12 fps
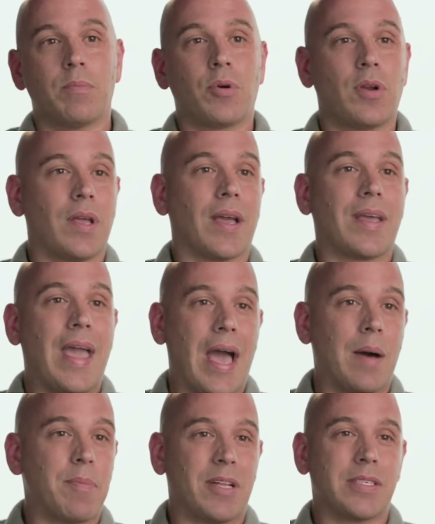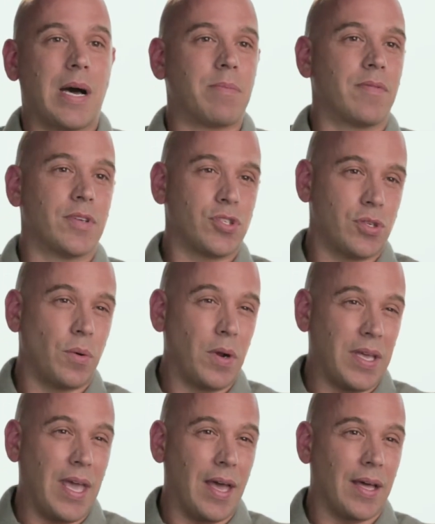putting a cap on top of a
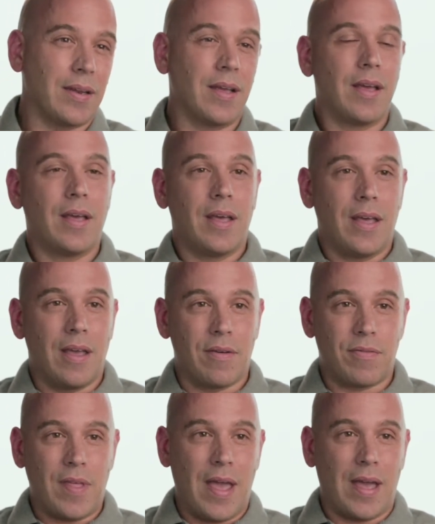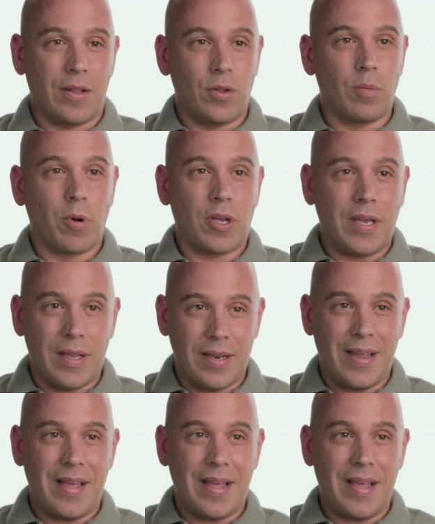soda can, if that lubricant